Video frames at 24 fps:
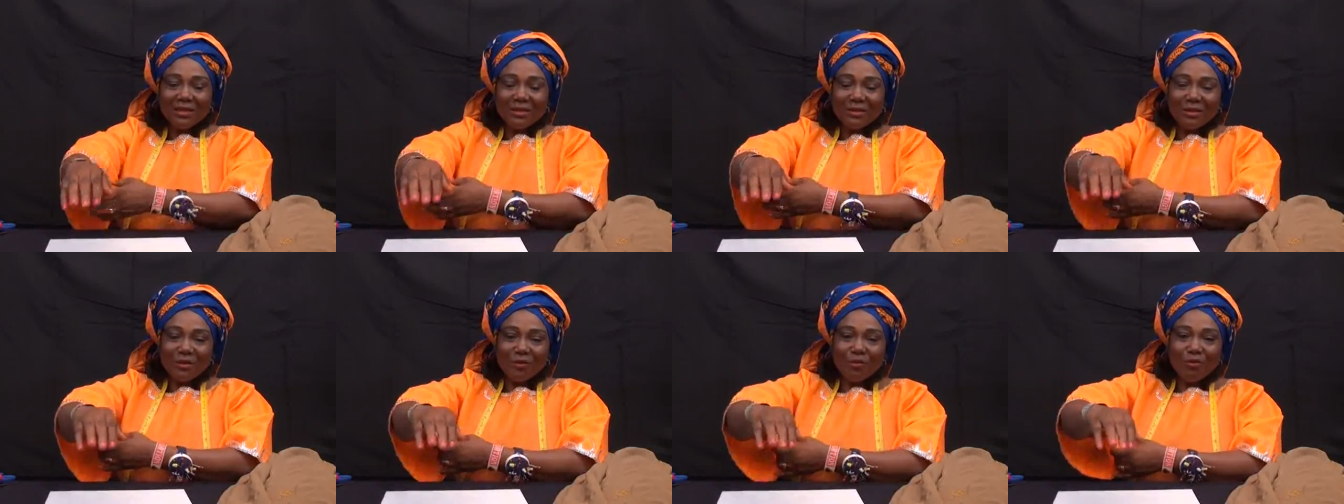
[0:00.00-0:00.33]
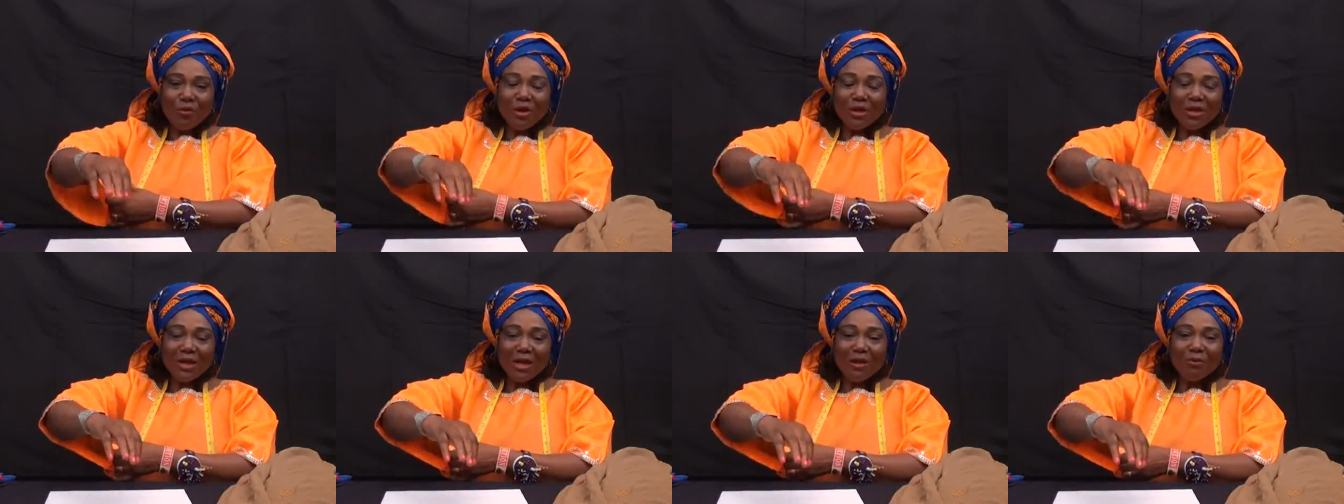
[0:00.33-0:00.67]
The
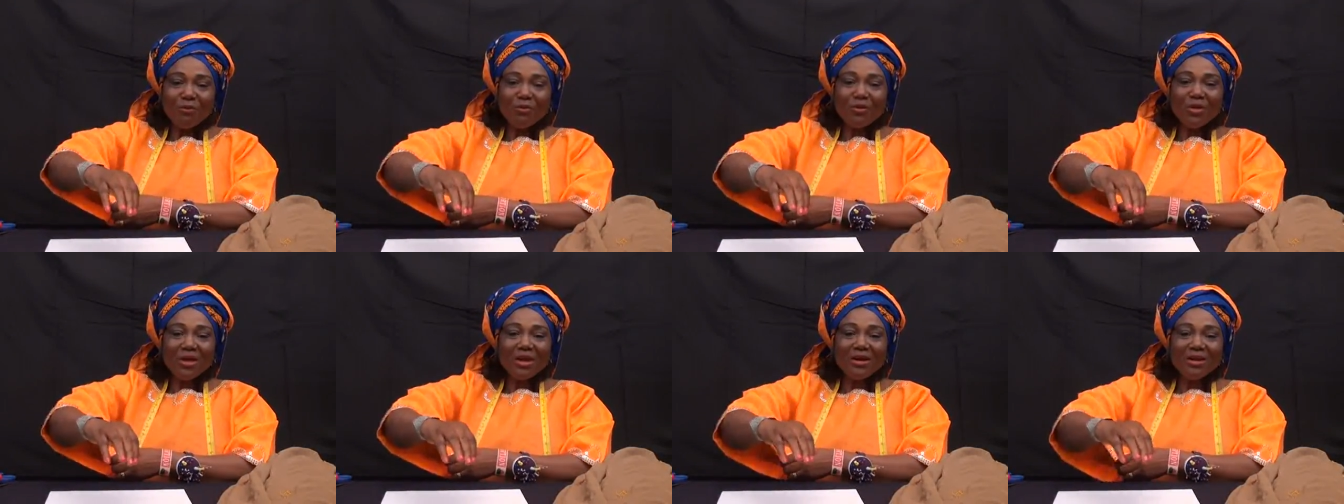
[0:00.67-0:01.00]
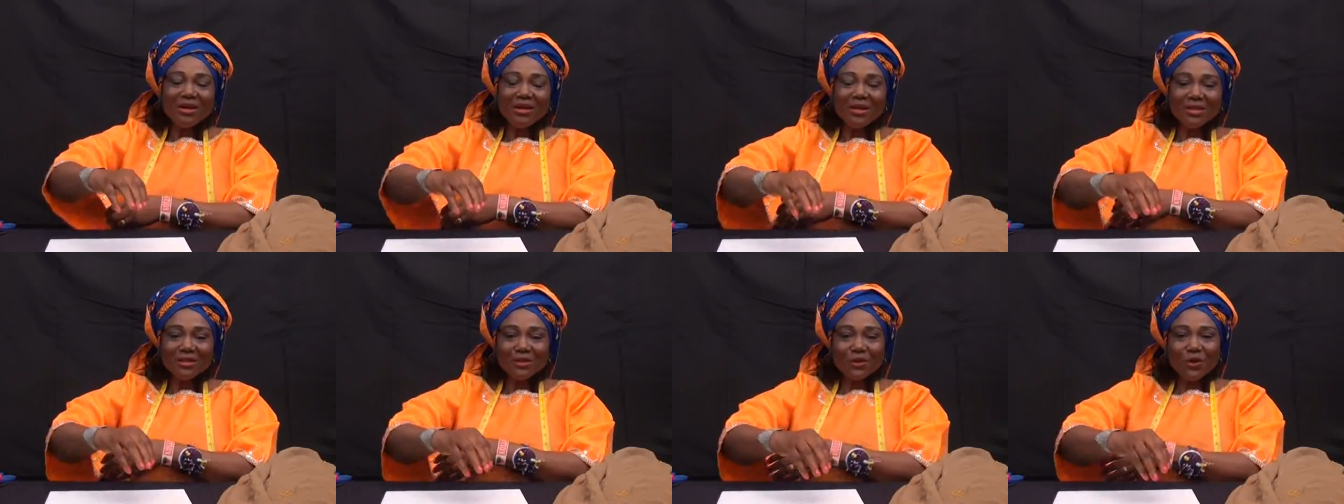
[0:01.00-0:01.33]
one I'm
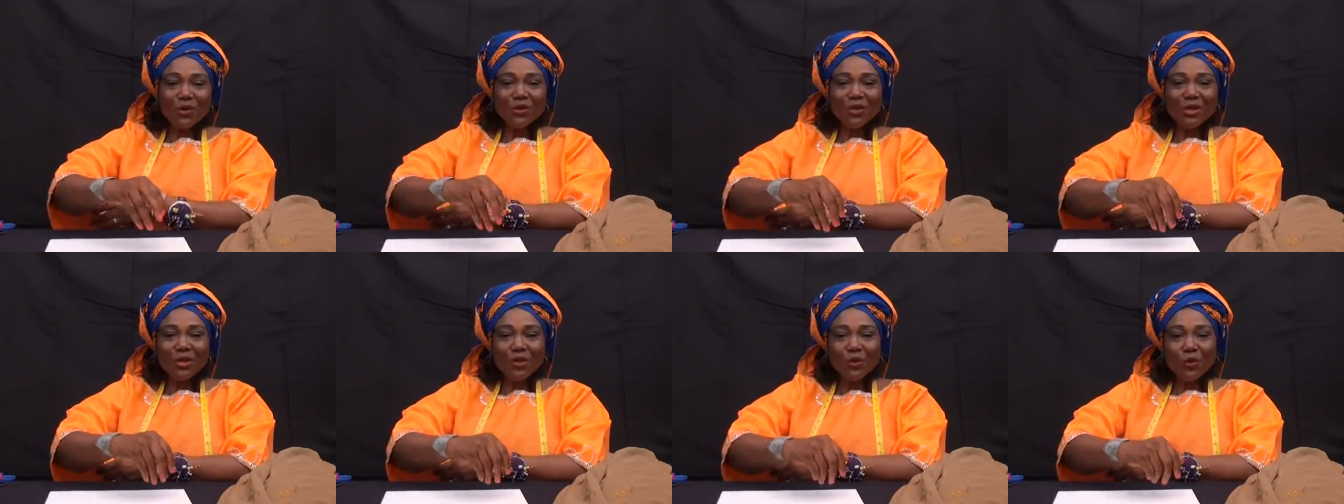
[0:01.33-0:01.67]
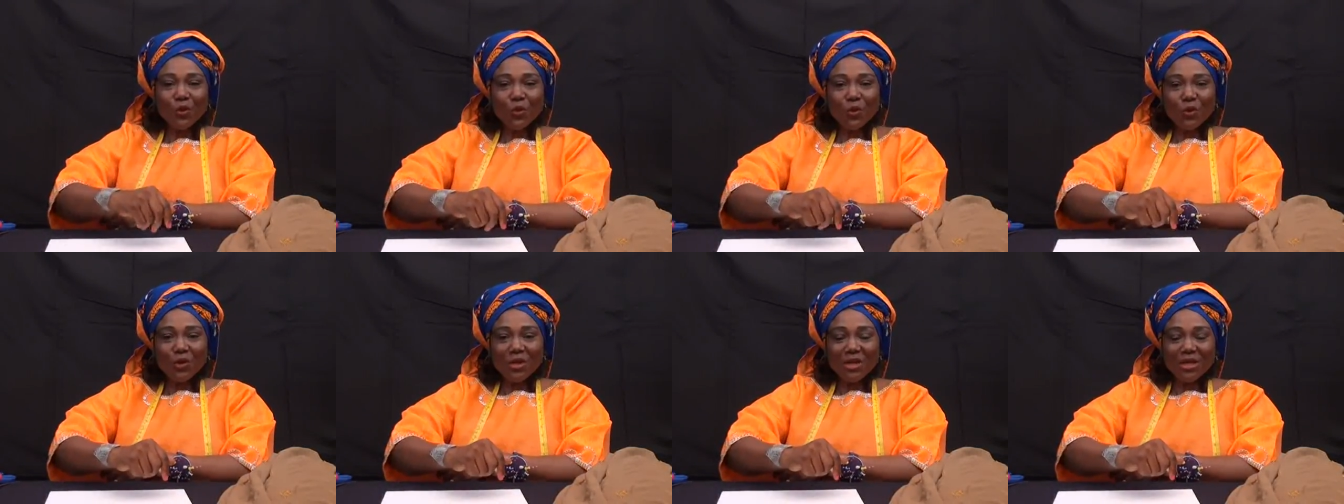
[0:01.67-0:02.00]
wearing is called the
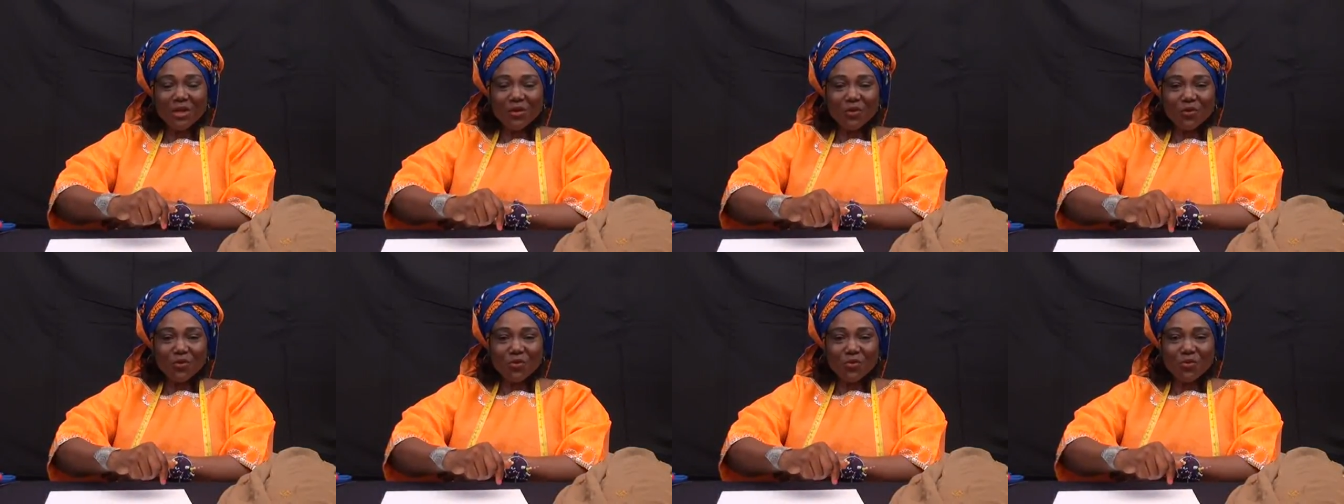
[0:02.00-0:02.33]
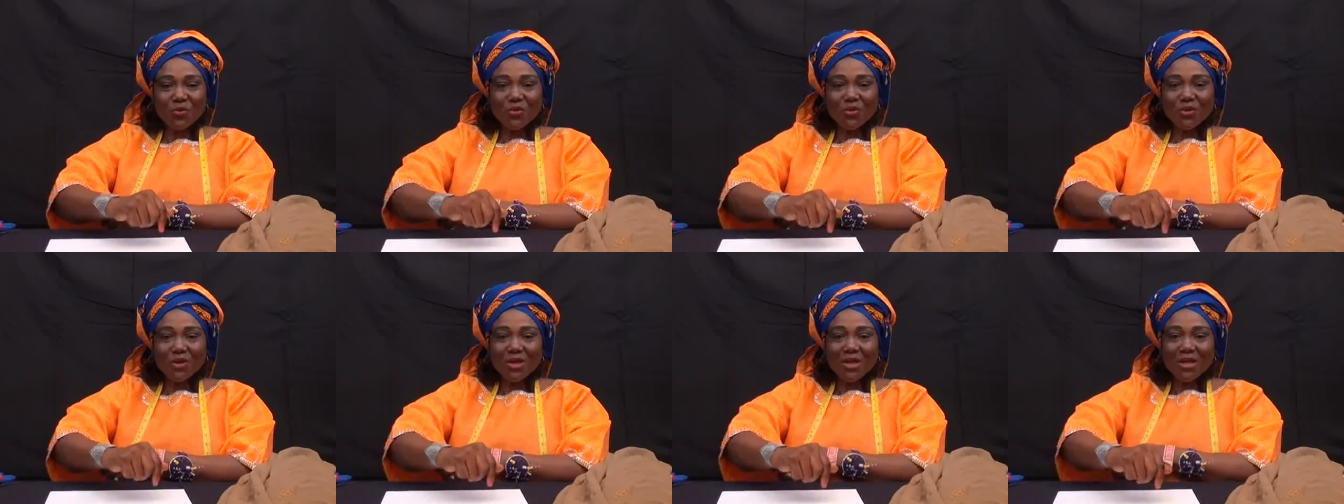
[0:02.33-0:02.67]

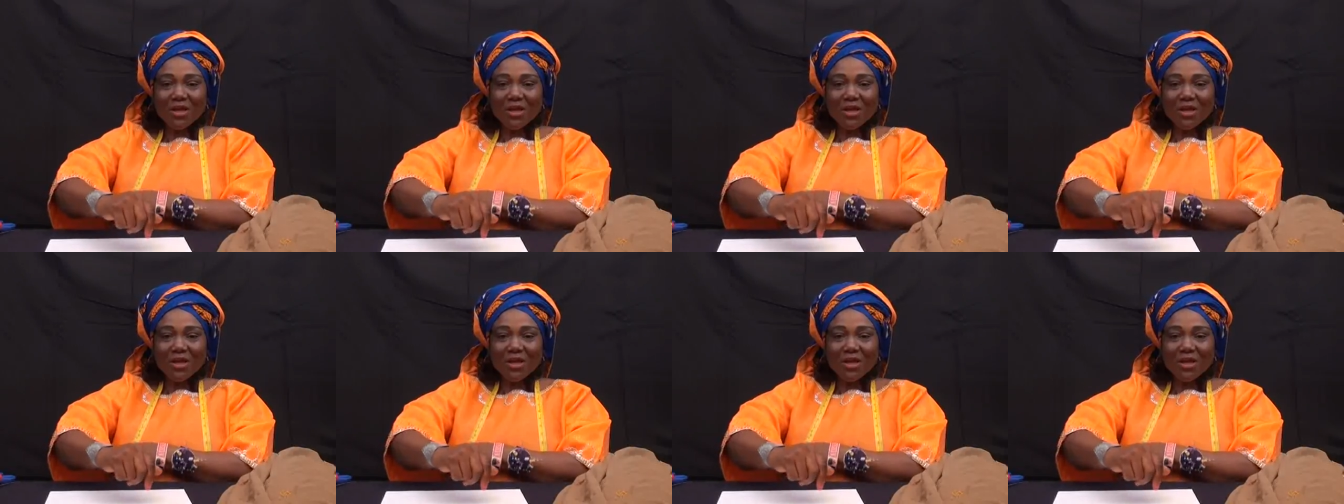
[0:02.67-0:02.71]
oleku,